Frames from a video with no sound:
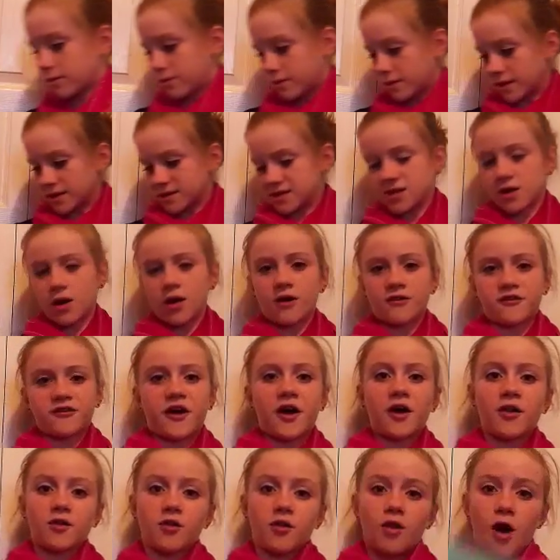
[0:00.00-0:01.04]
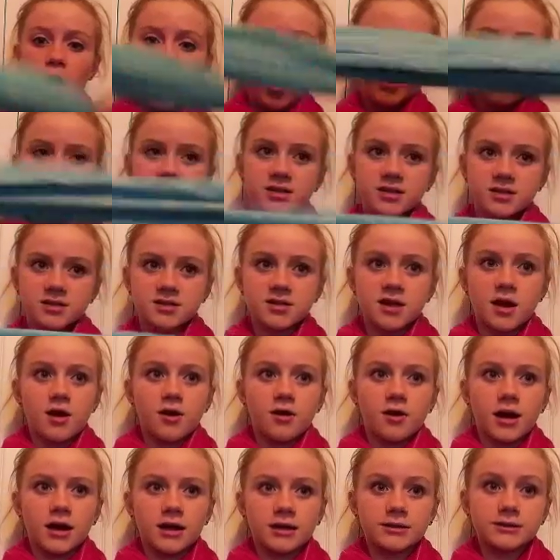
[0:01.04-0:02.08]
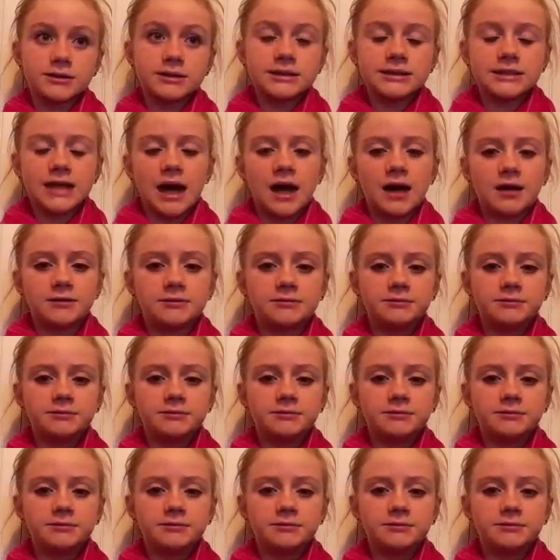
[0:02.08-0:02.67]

this scarf a lot. So, yeah.